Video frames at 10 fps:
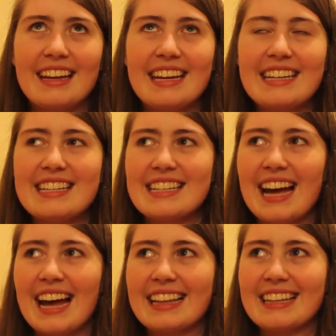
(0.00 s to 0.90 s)
He just
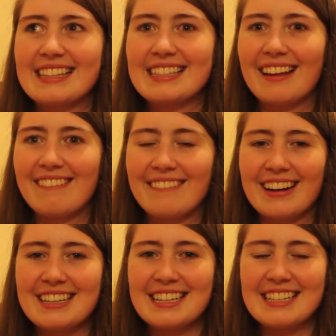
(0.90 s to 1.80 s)
had this
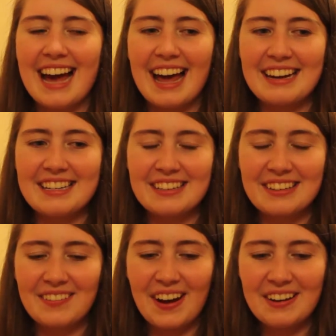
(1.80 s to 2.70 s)
self-righteous
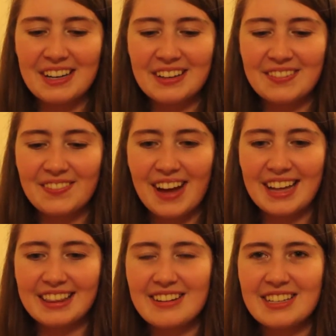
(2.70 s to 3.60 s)
attitude about him,
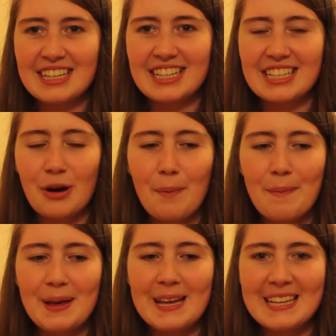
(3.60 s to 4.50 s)
and he was just so
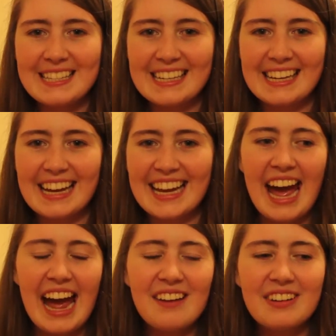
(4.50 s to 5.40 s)
pissy, and
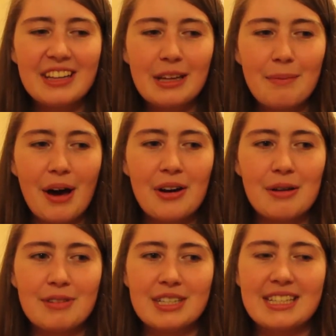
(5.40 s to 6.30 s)
everything about
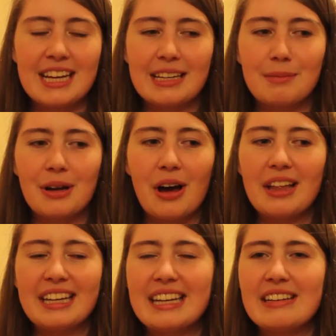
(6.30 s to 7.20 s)
him just ticked me off.
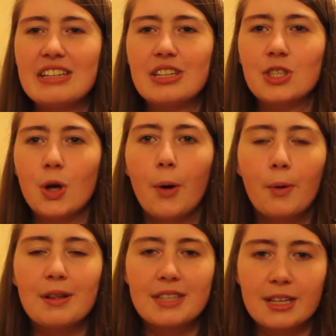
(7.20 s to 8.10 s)
Like, he's just
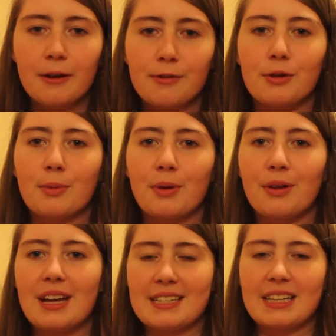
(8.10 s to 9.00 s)
so
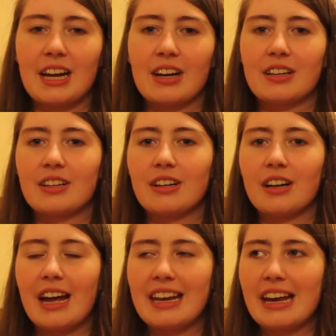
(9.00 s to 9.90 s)
insufferable as a
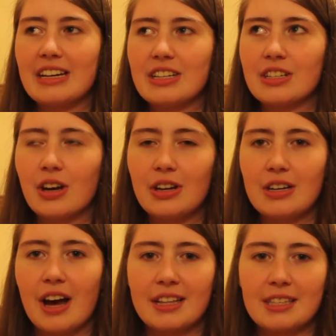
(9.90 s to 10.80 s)
character, and I just could
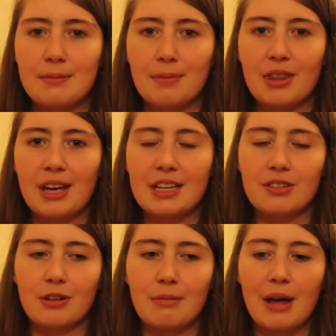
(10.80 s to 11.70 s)
not sympathize
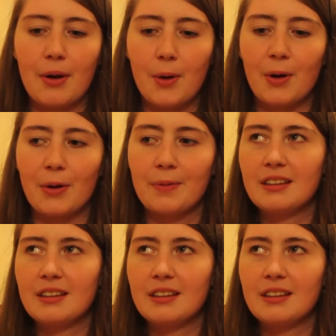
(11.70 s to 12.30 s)
for him at all.